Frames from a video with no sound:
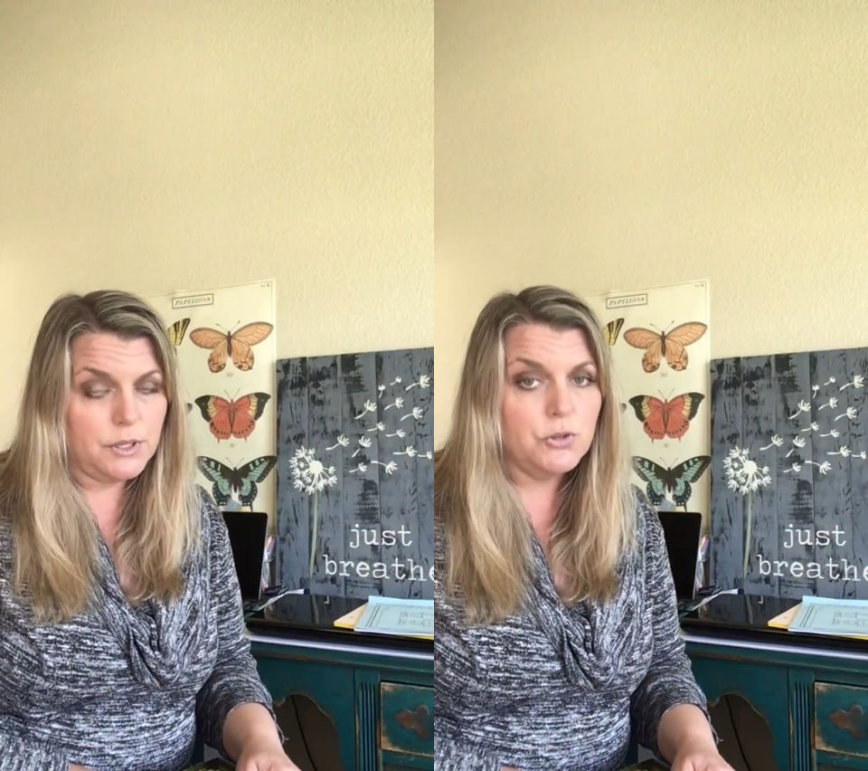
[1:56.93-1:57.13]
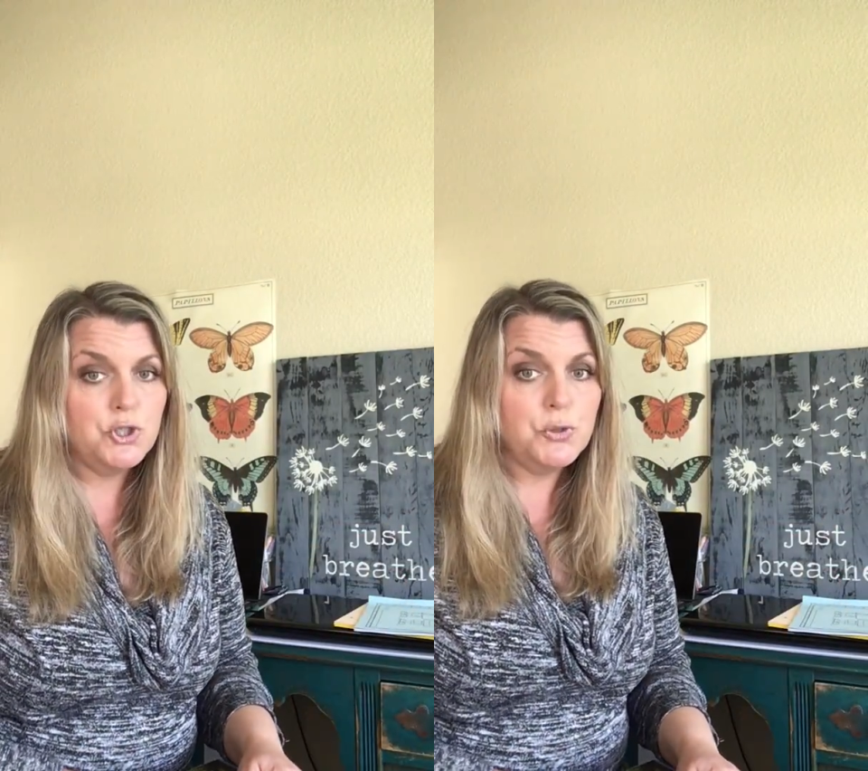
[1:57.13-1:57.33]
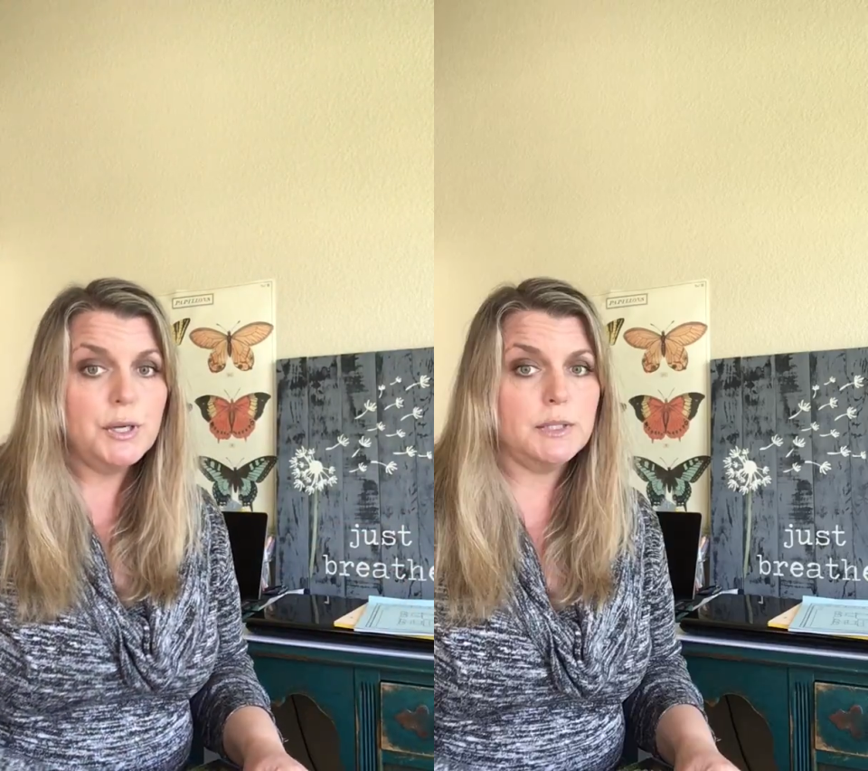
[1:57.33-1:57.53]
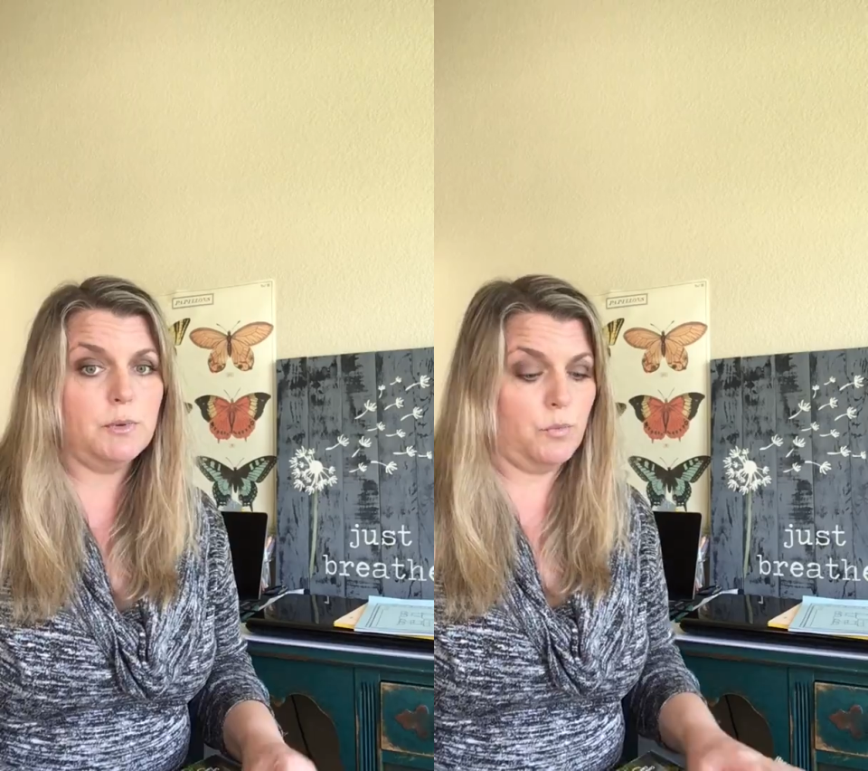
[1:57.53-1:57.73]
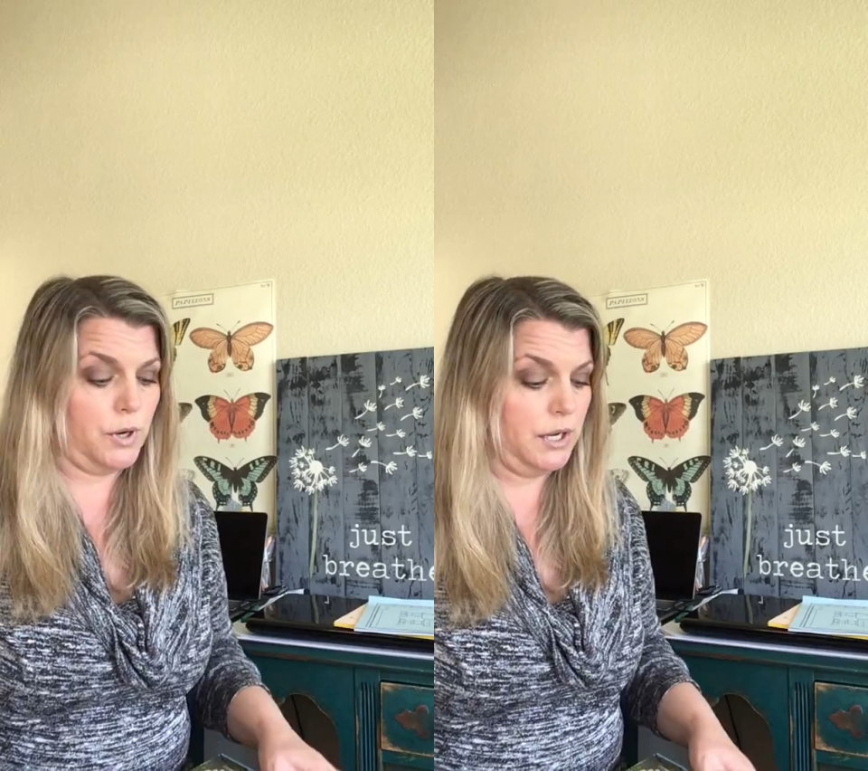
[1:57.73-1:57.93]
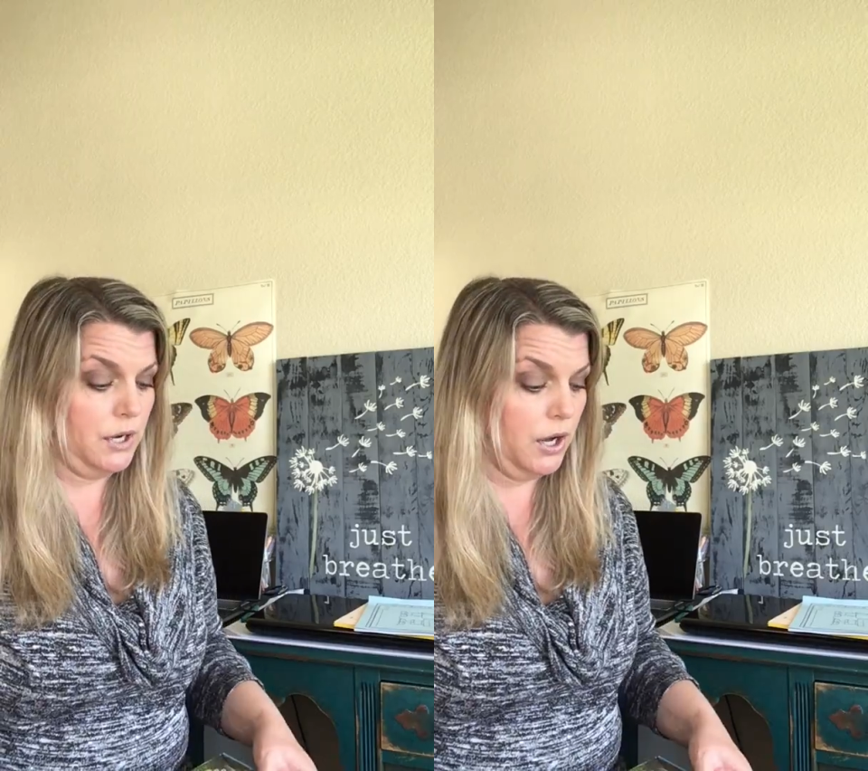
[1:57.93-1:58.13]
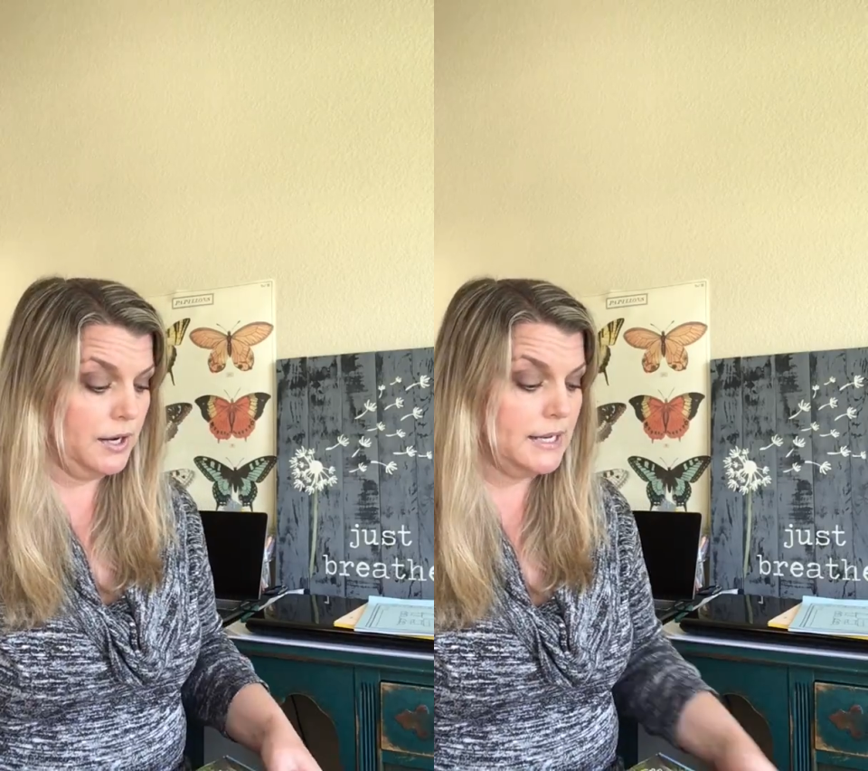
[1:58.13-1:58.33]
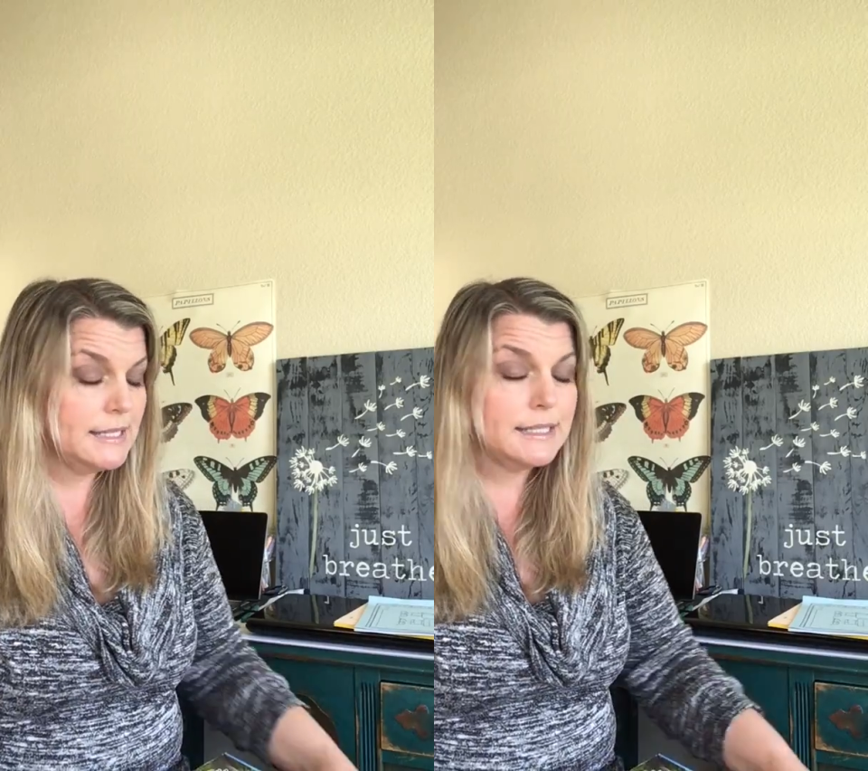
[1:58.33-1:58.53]
you do need to be working
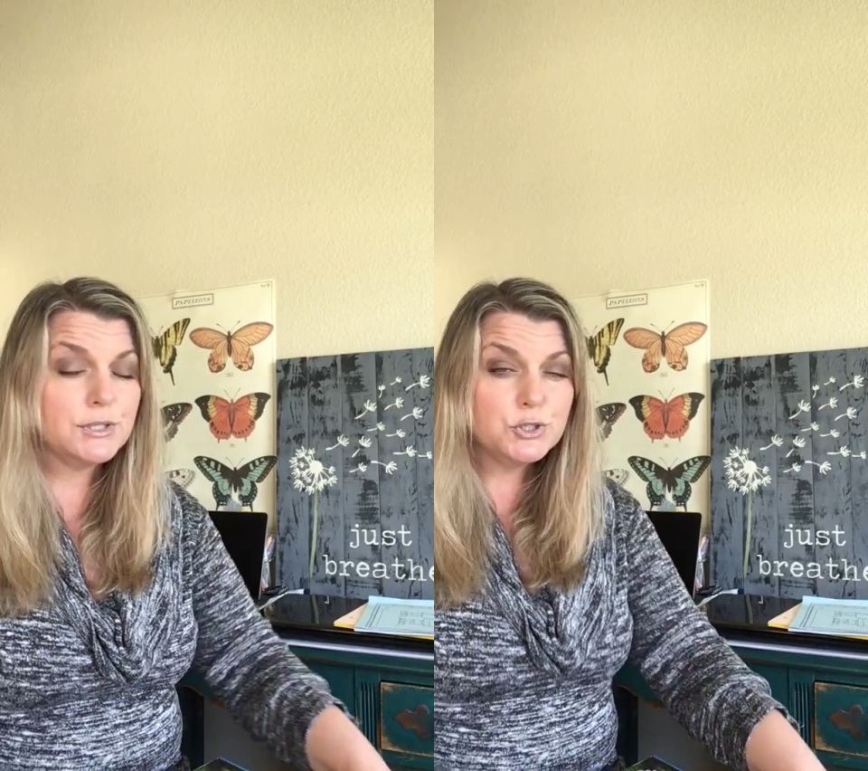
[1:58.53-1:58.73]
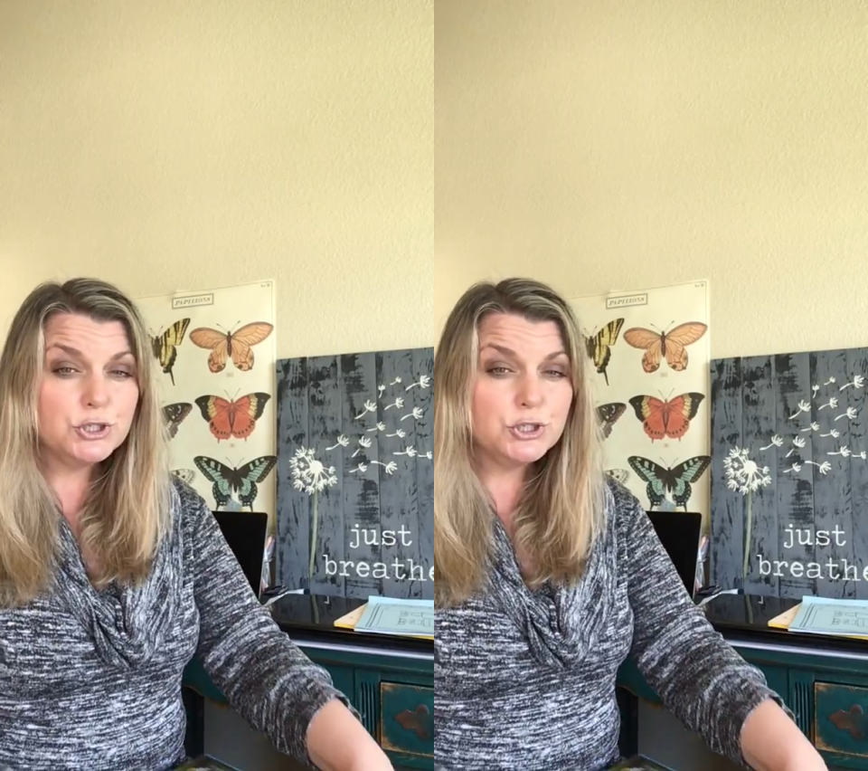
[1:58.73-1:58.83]
on is this